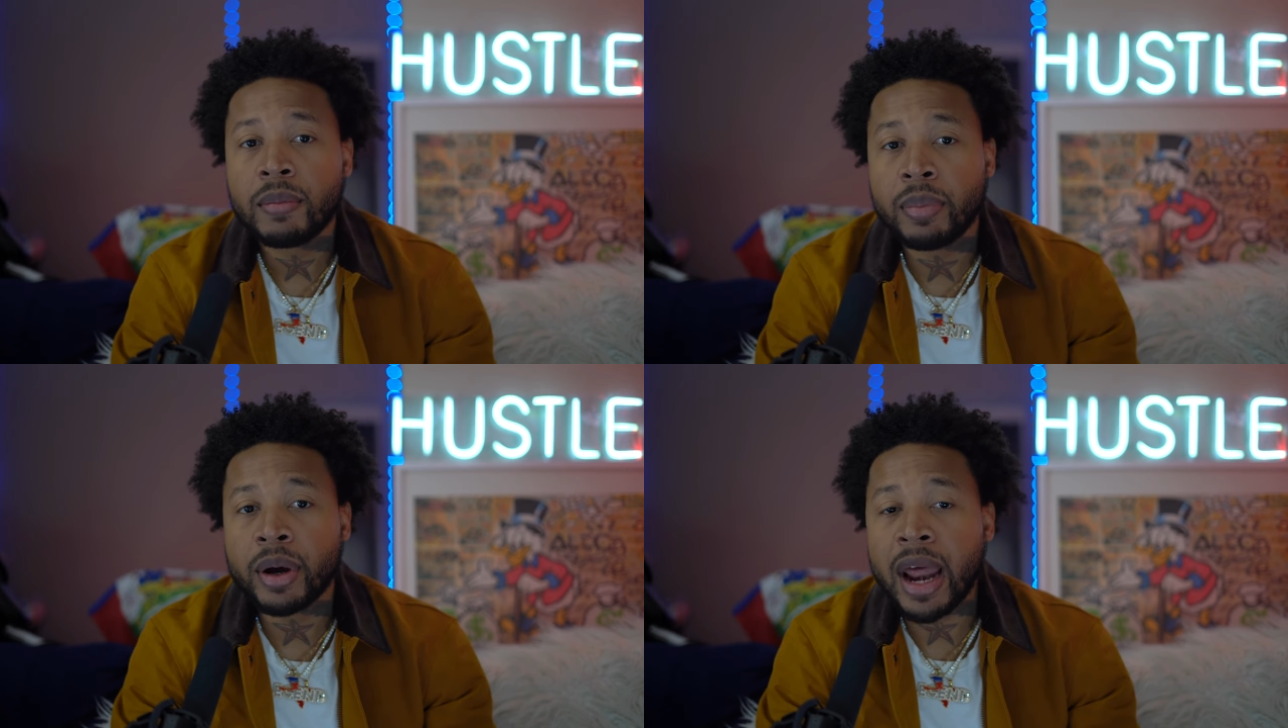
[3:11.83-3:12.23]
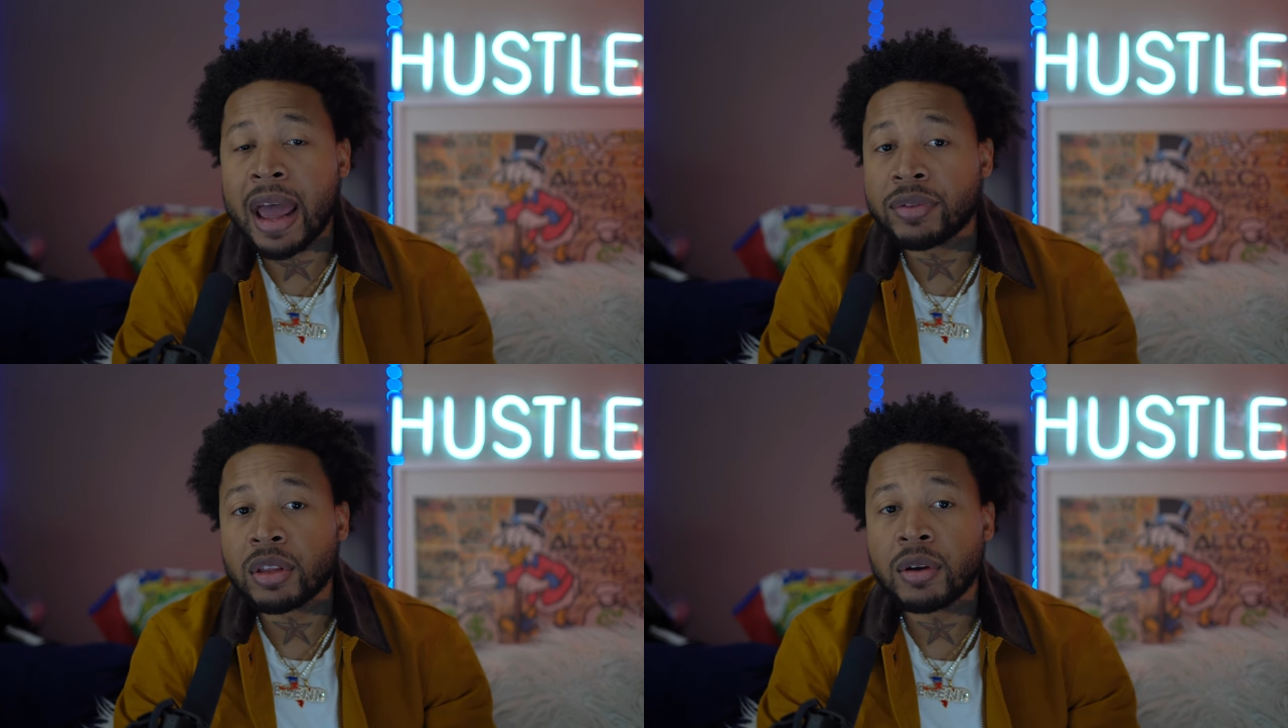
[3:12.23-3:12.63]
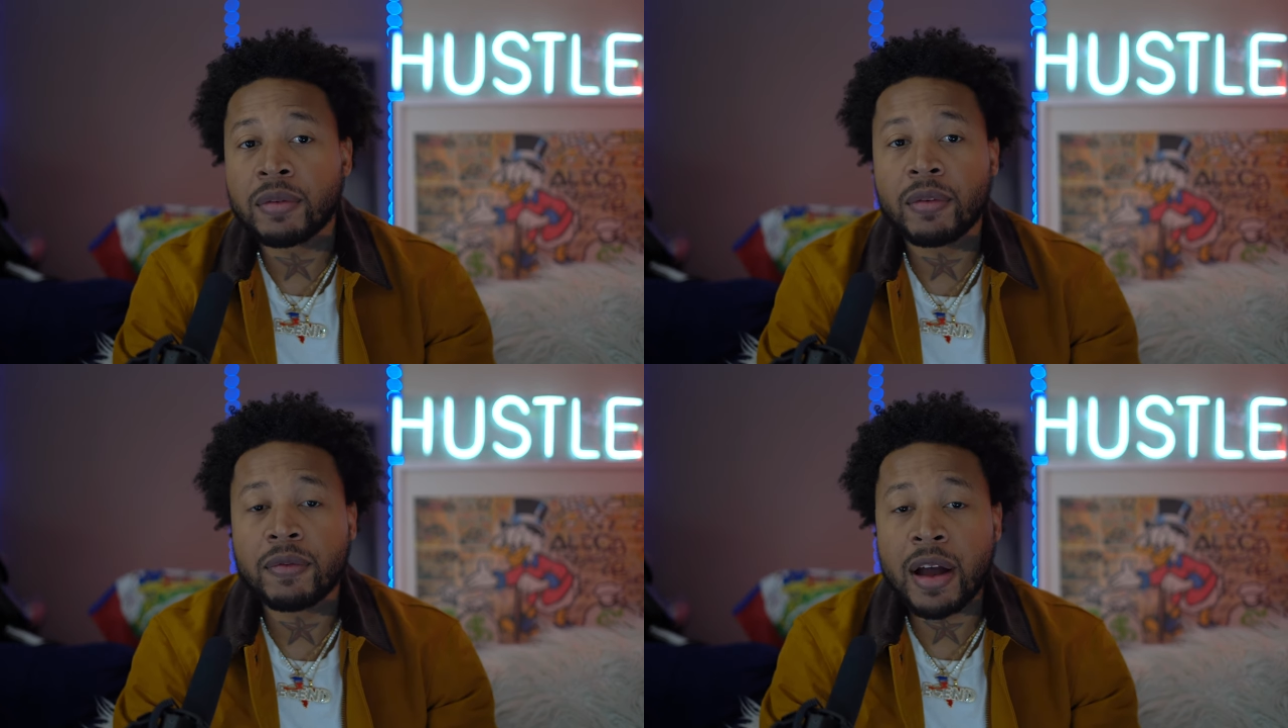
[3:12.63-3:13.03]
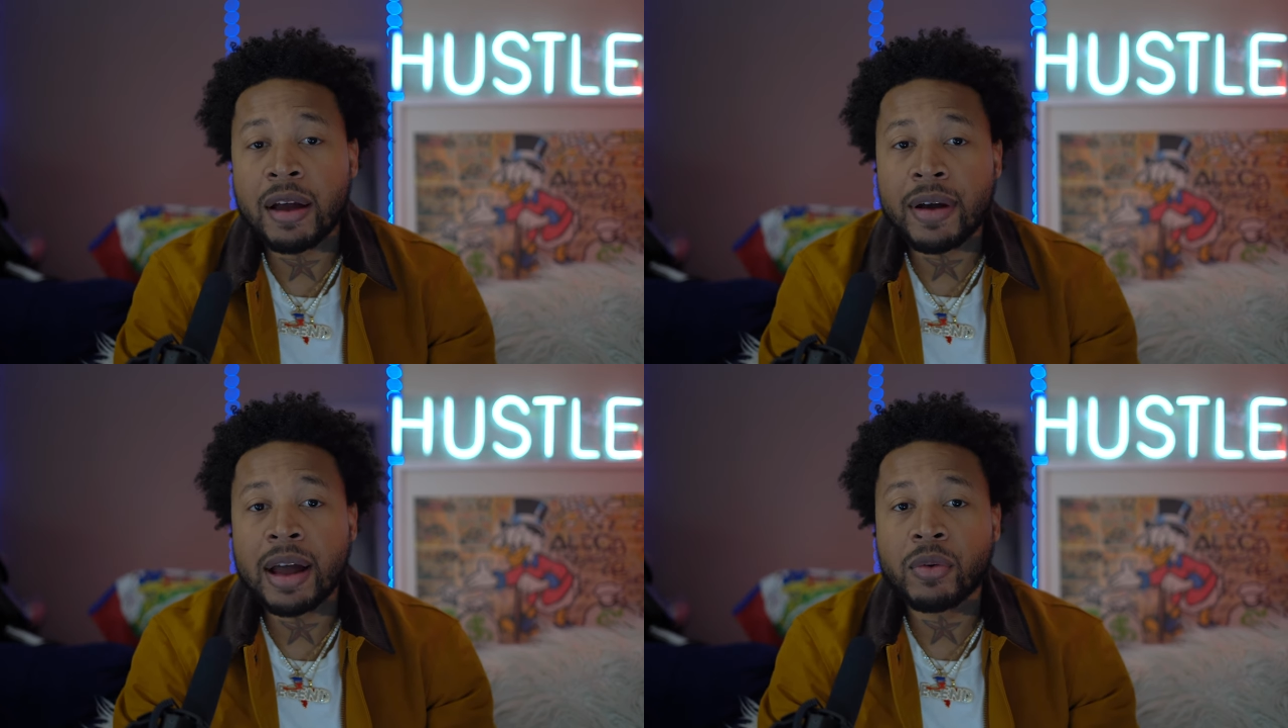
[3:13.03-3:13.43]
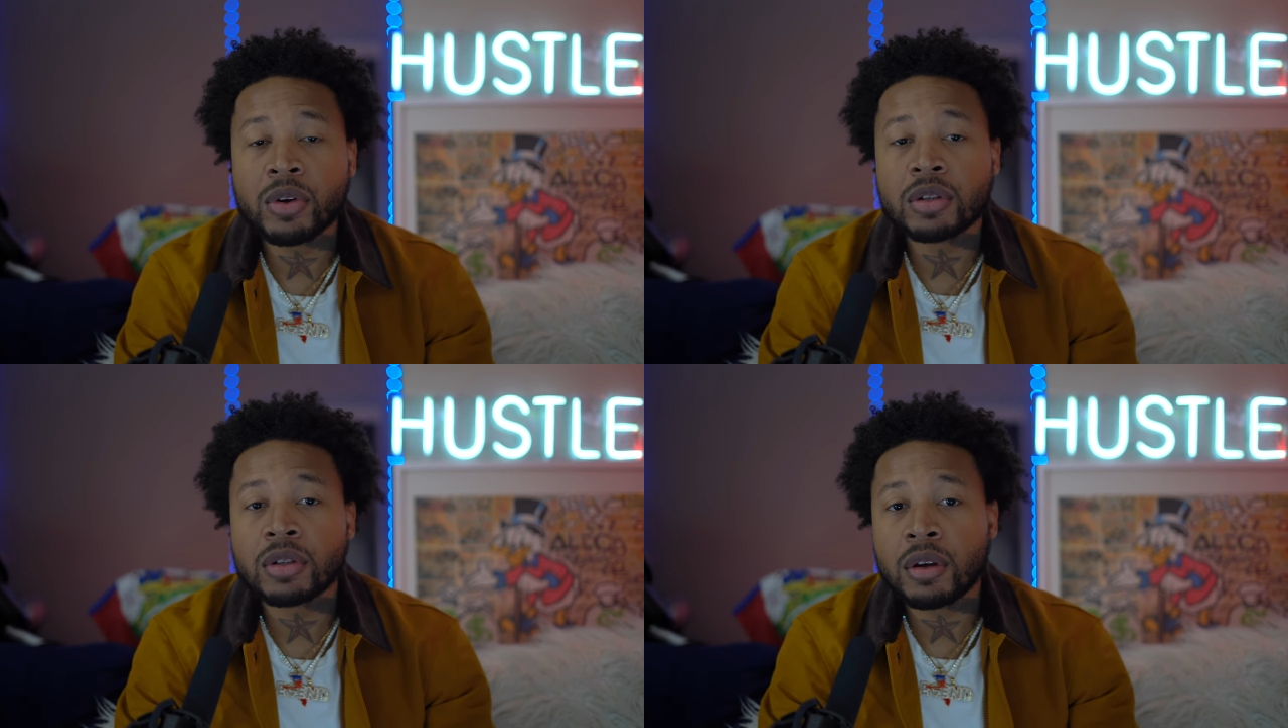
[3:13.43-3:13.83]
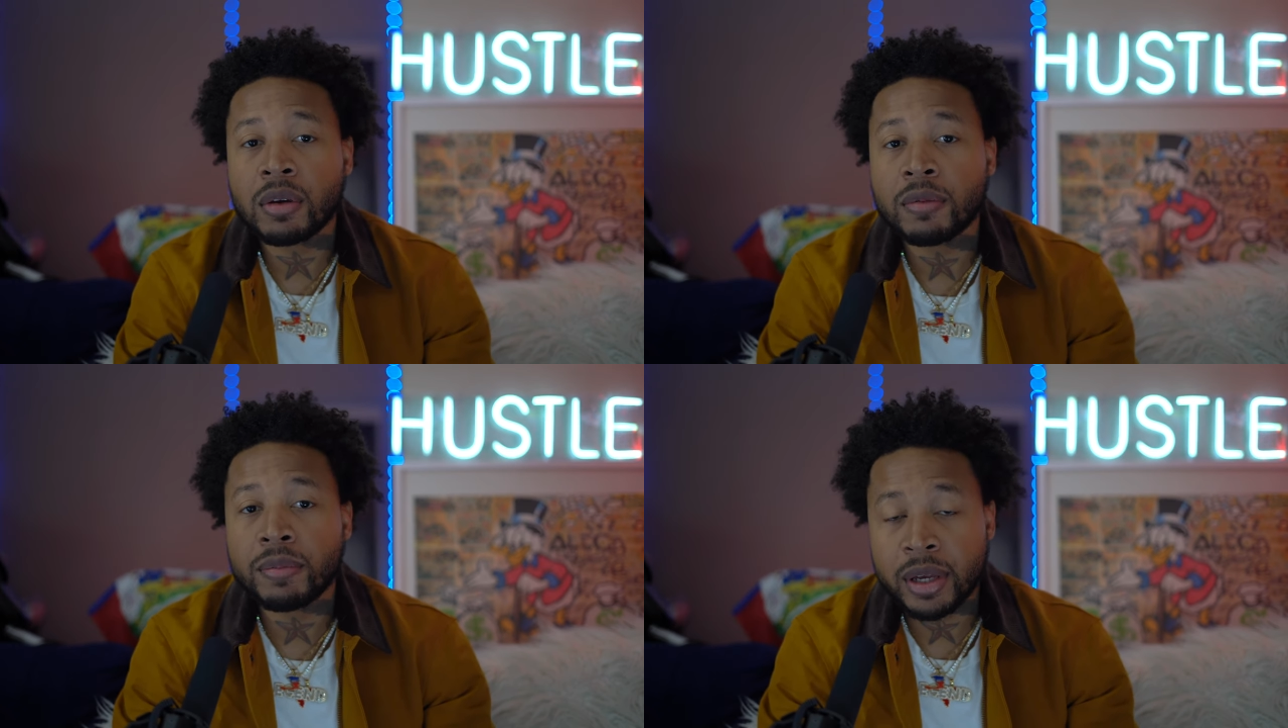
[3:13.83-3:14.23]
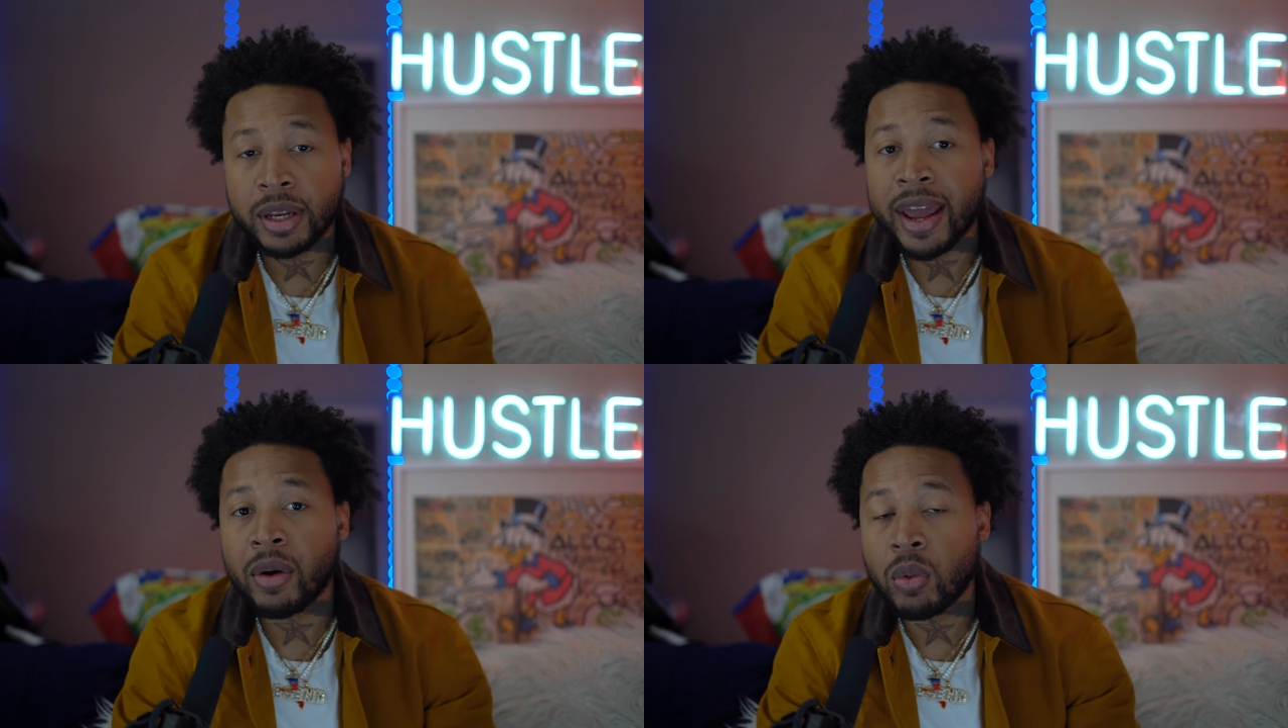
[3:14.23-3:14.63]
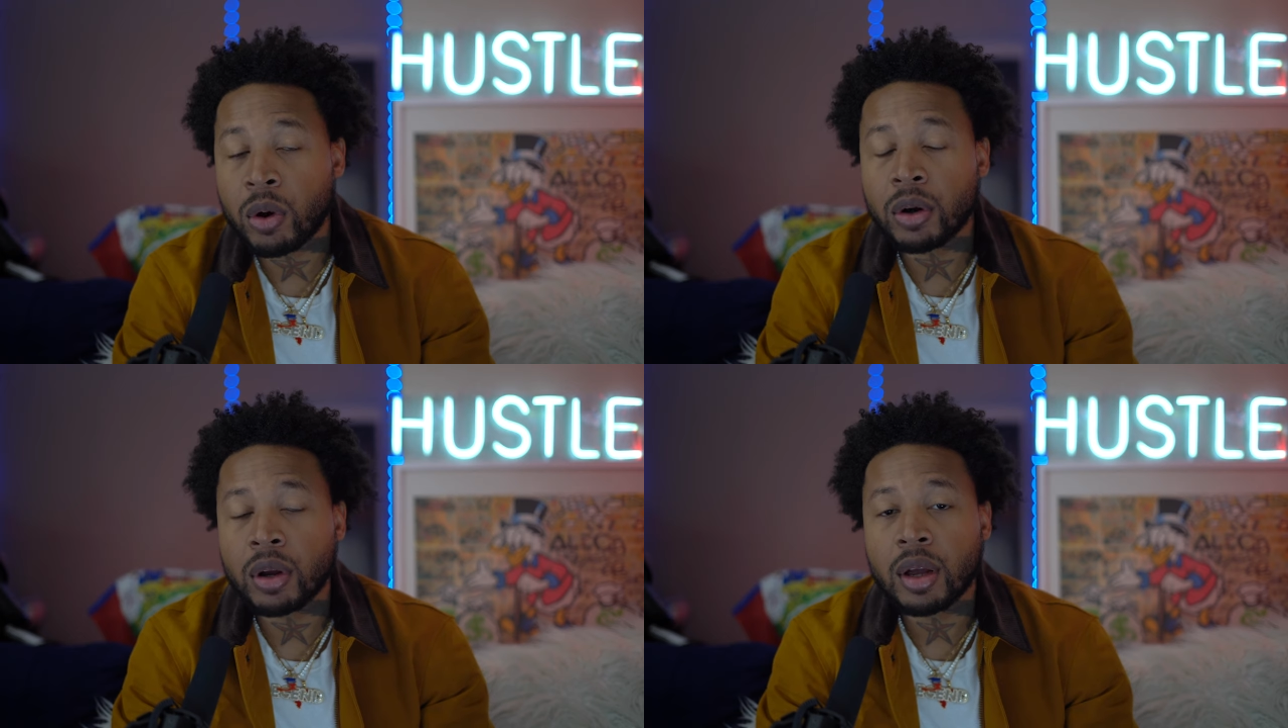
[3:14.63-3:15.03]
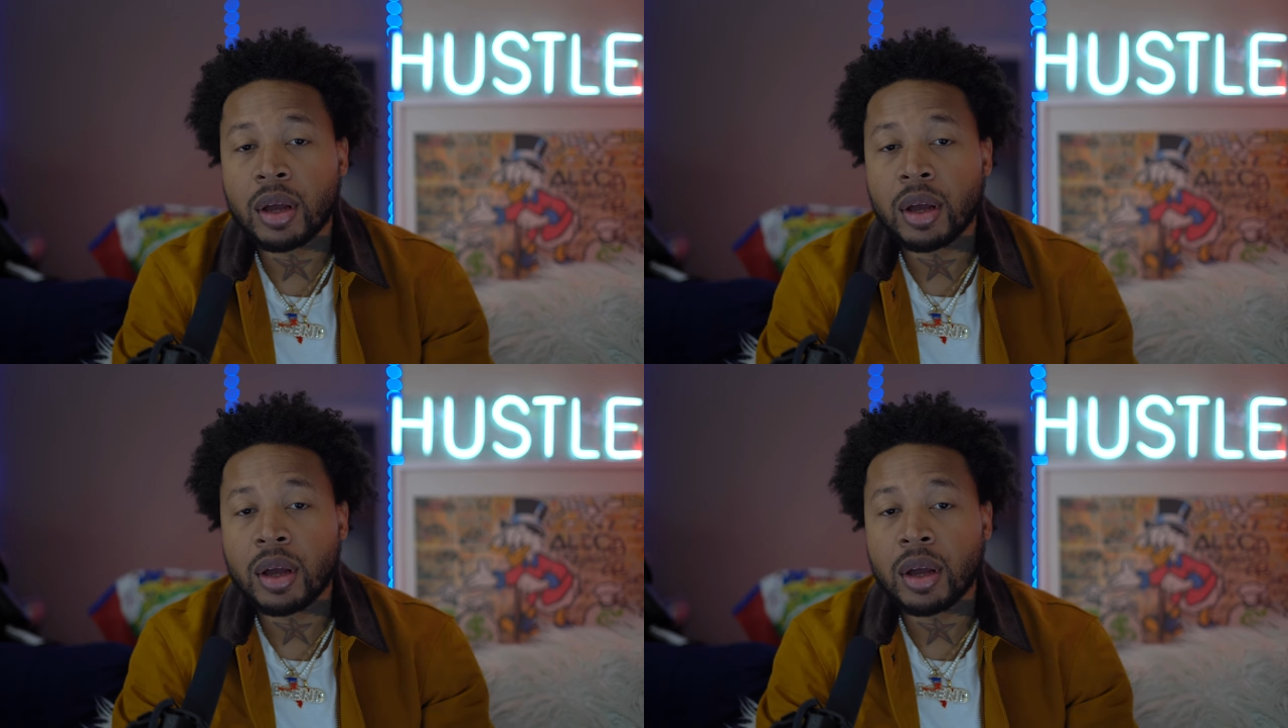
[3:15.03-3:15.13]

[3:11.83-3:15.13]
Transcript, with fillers: but after five hours of being at work,